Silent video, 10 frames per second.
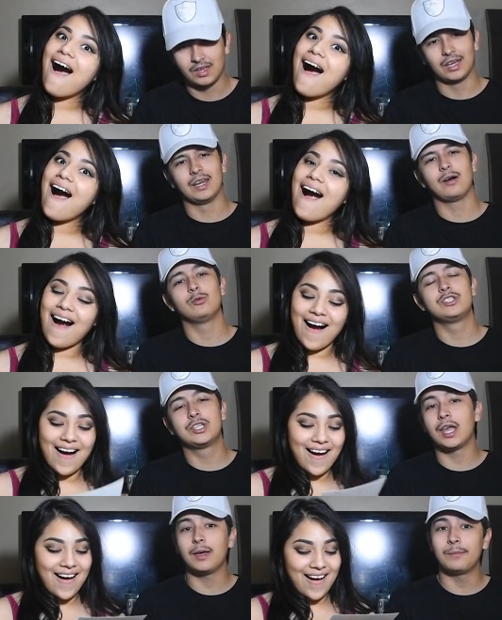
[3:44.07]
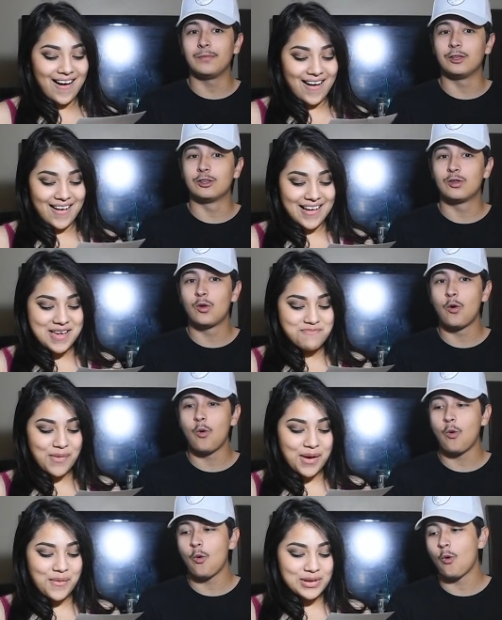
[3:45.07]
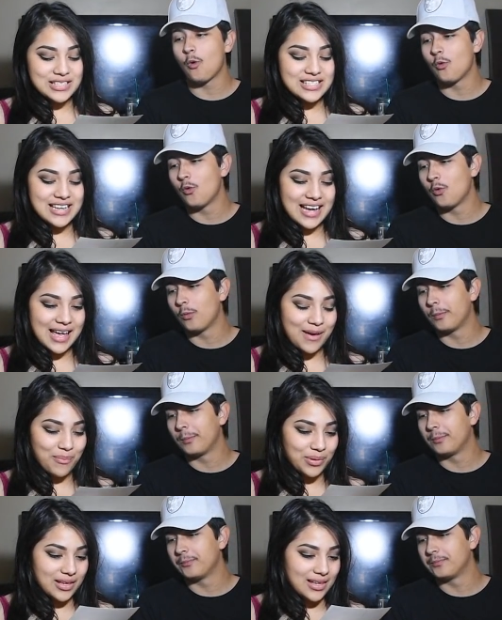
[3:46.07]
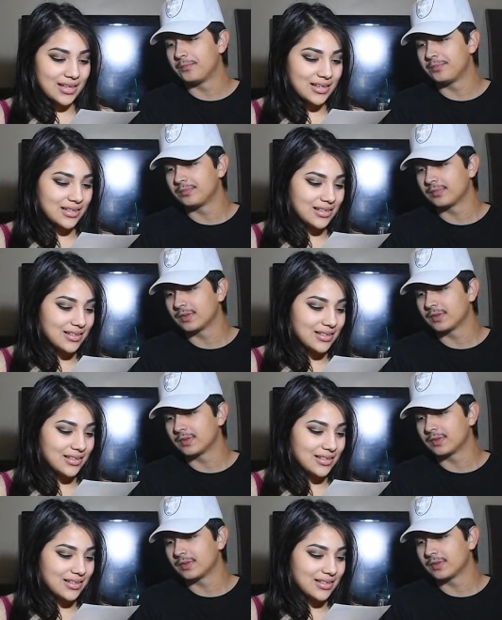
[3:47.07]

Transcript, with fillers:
Speaker 1: And I was champion.
Speaker 2: And Bae was champion.